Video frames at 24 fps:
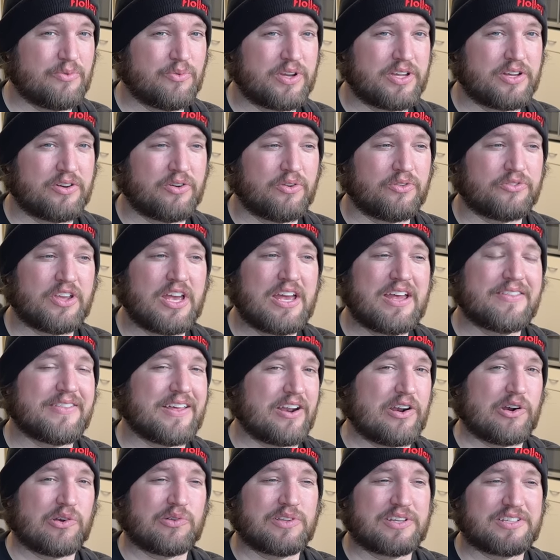wheels
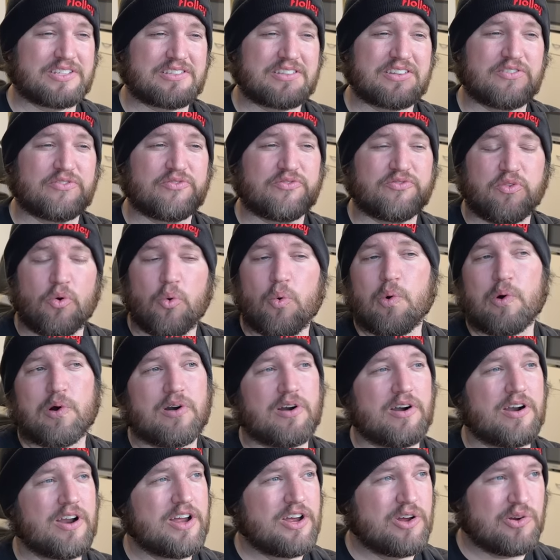that are listed
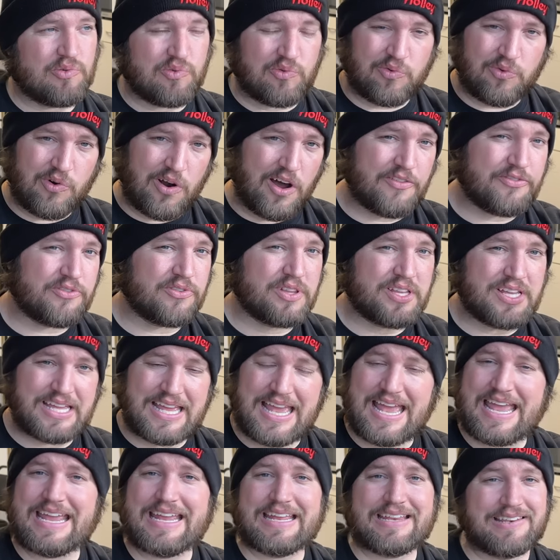for roughly
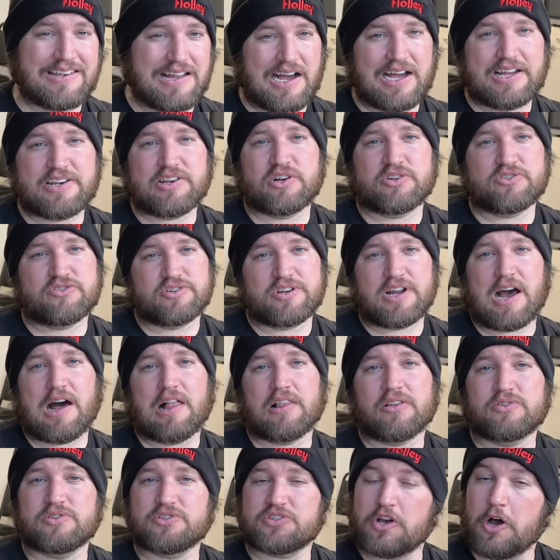eight, nine hundred
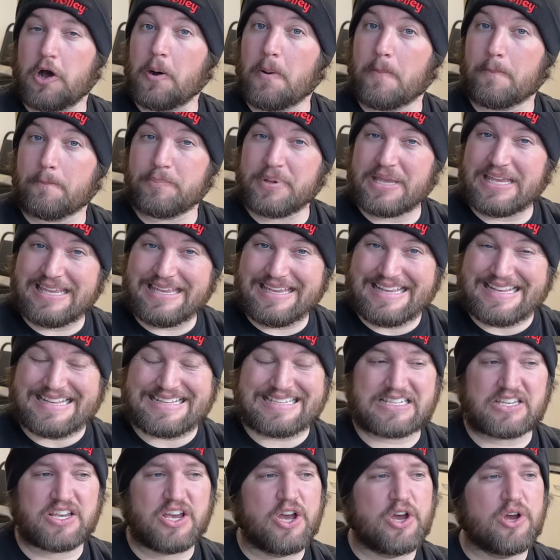dollars a
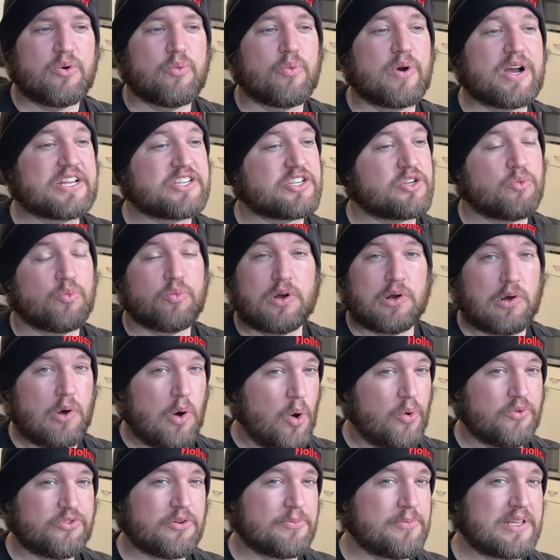piece, which will
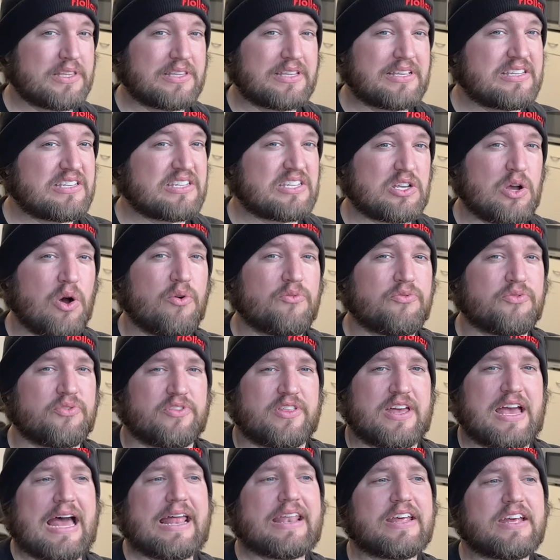ultimately sell for
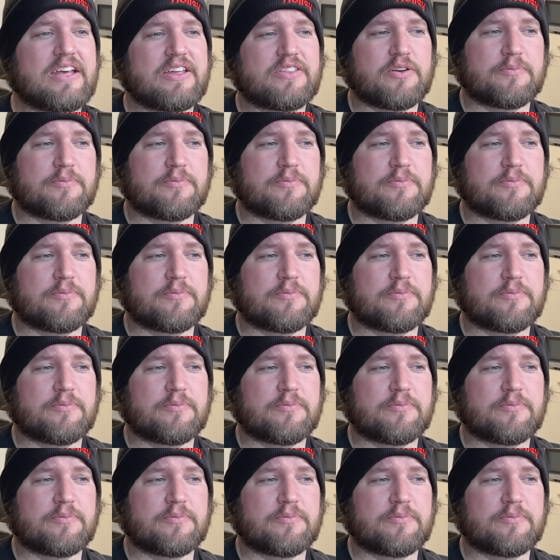that.